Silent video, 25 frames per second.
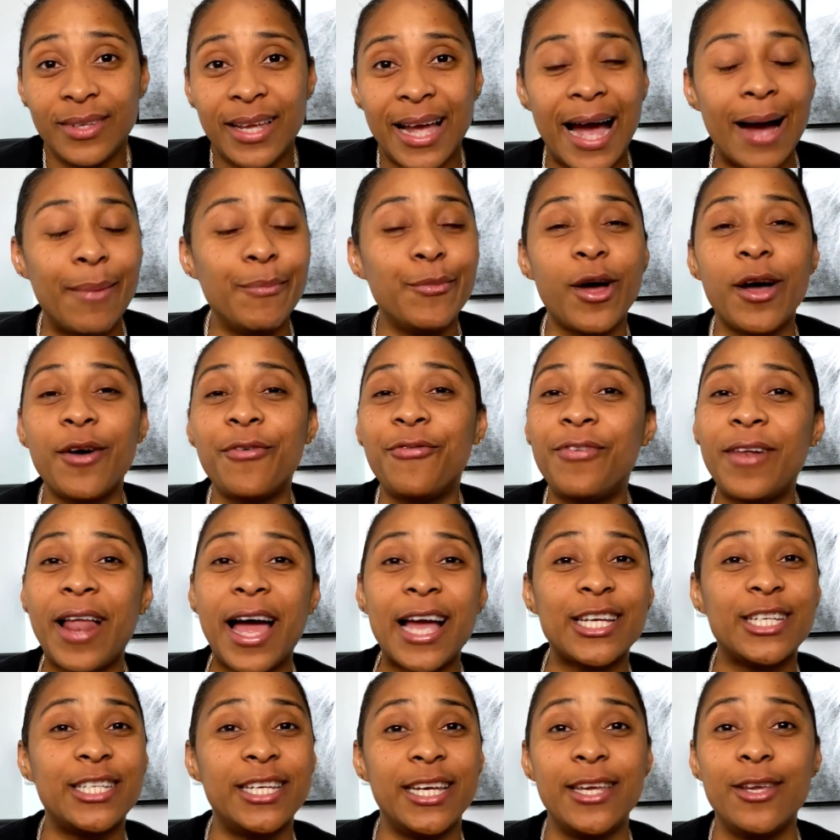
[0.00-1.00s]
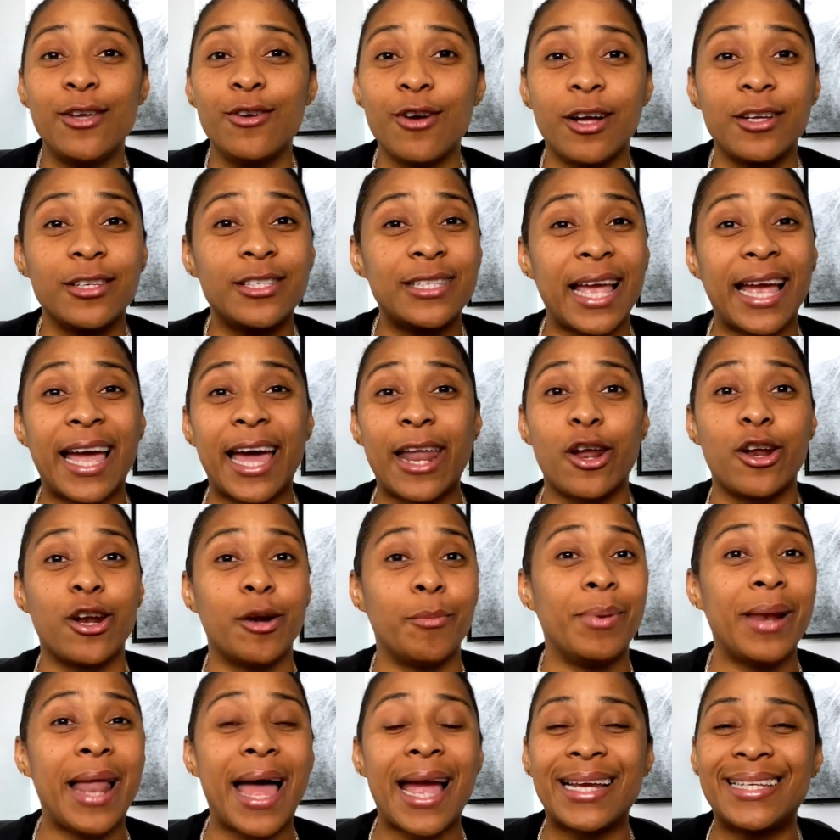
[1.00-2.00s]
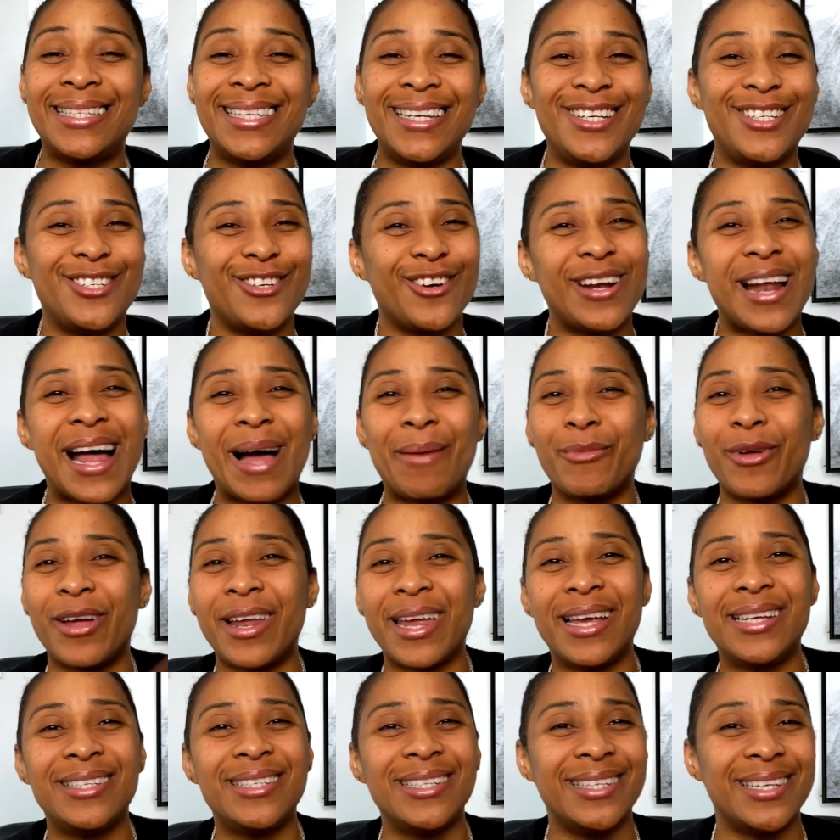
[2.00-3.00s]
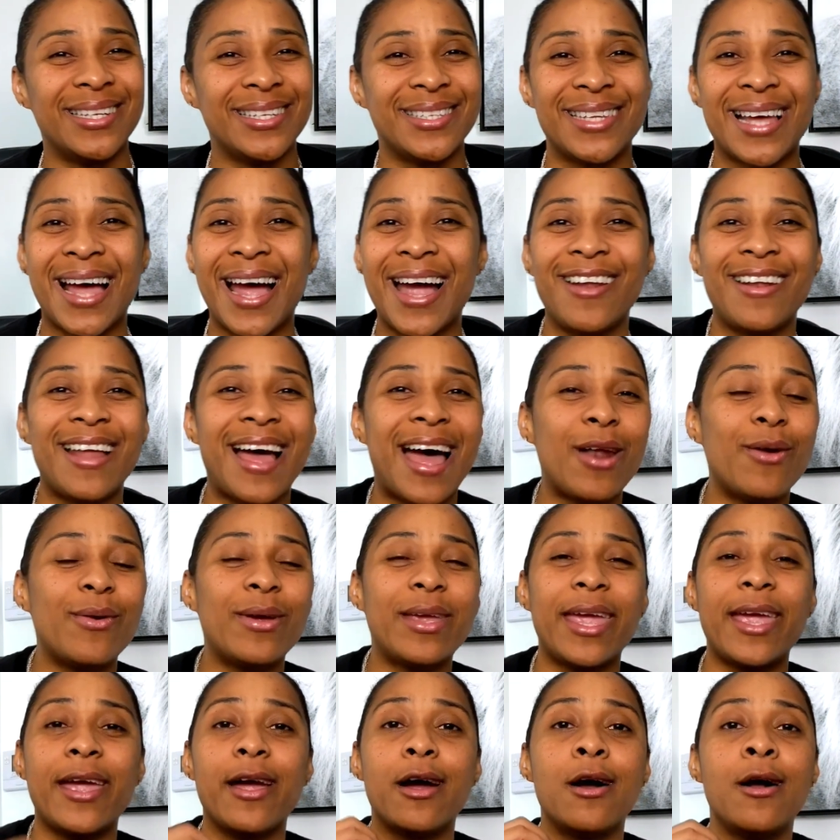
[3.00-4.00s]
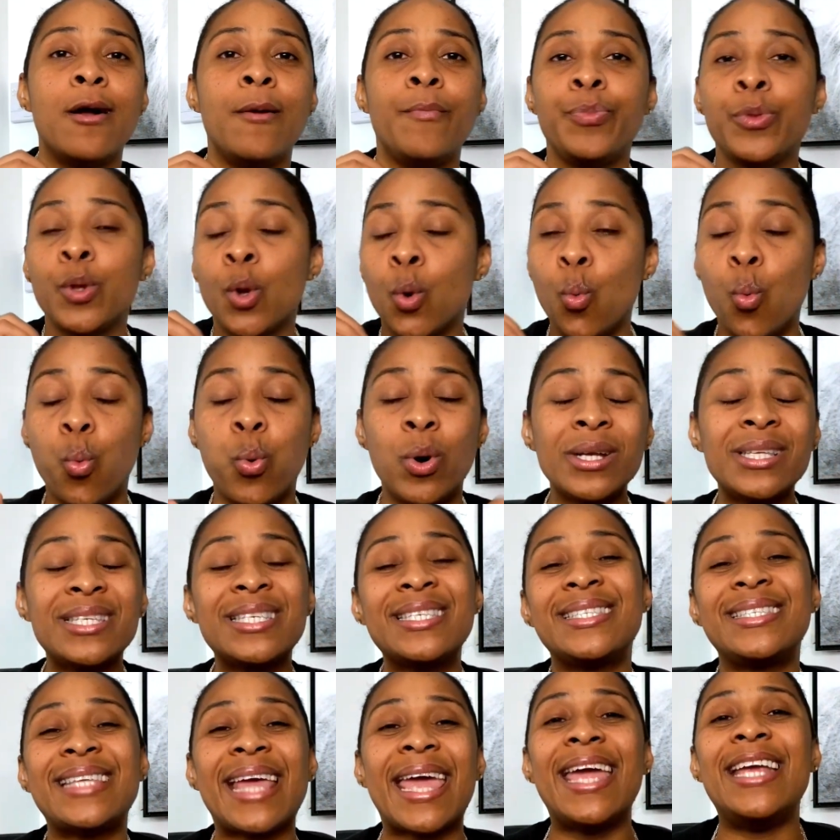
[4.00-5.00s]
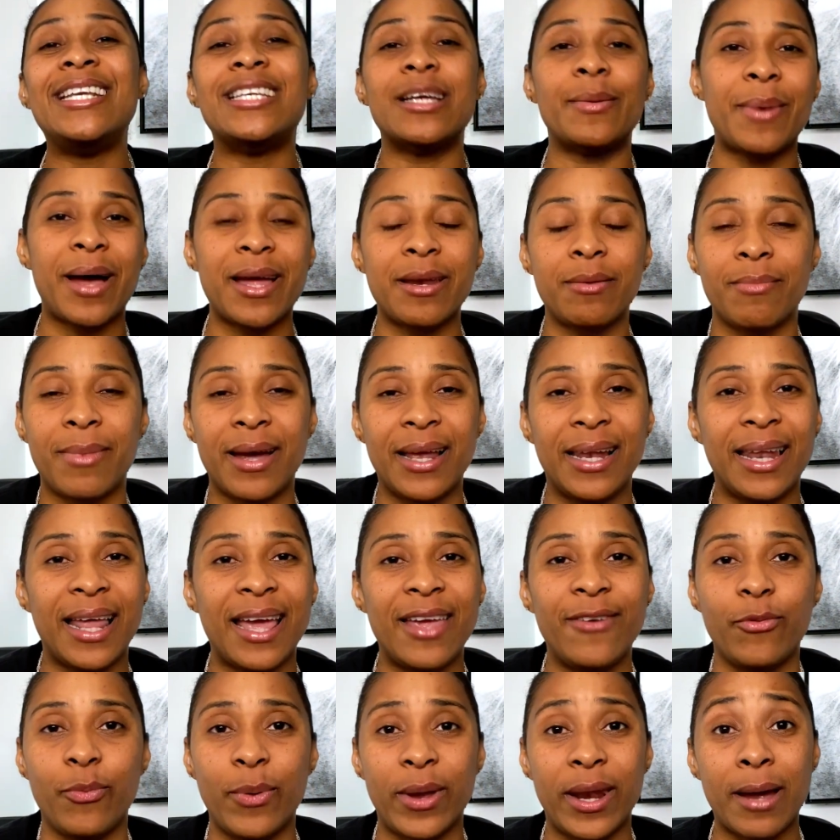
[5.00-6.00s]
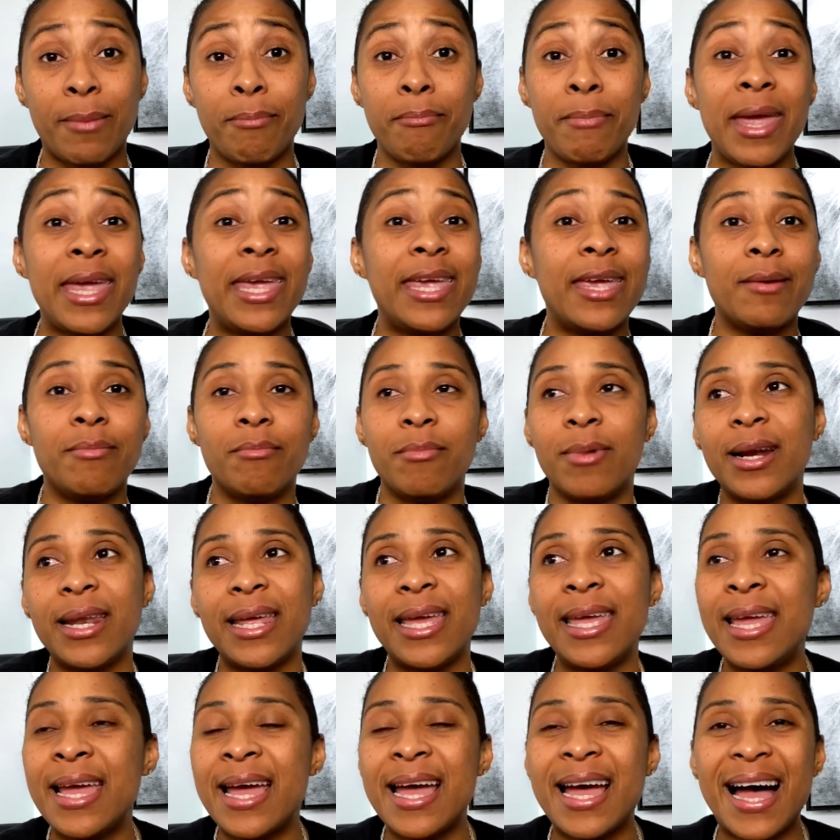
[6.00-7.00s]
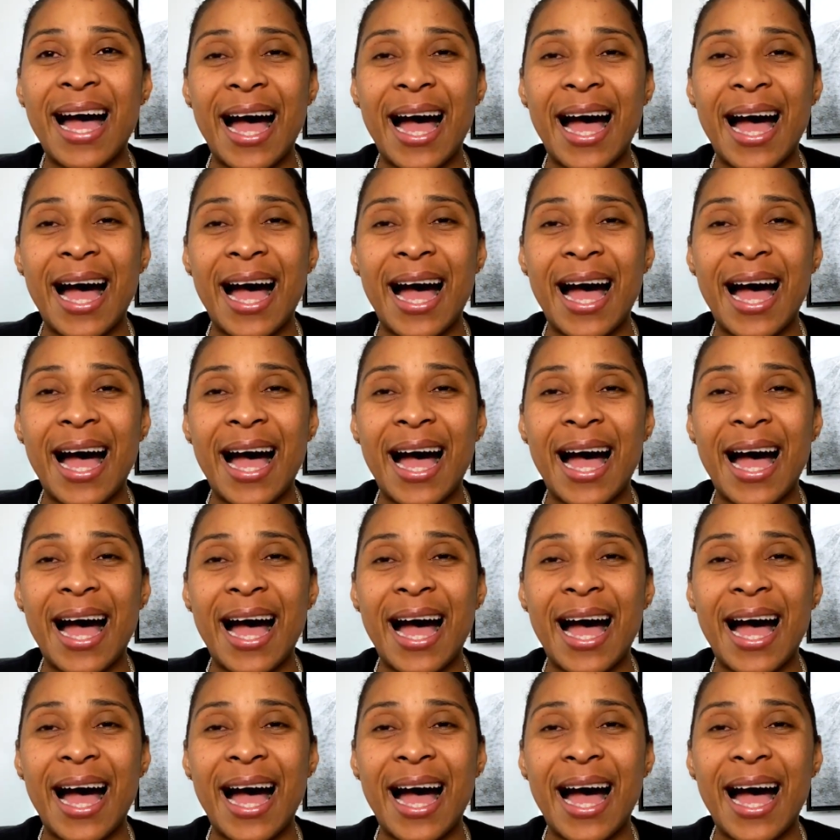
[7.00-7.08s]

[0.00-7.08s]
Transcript: I'm not flashy. You all see that on a black t-shirt. I'm not into design. I don't care what stage I'm at in my life when I'm making money.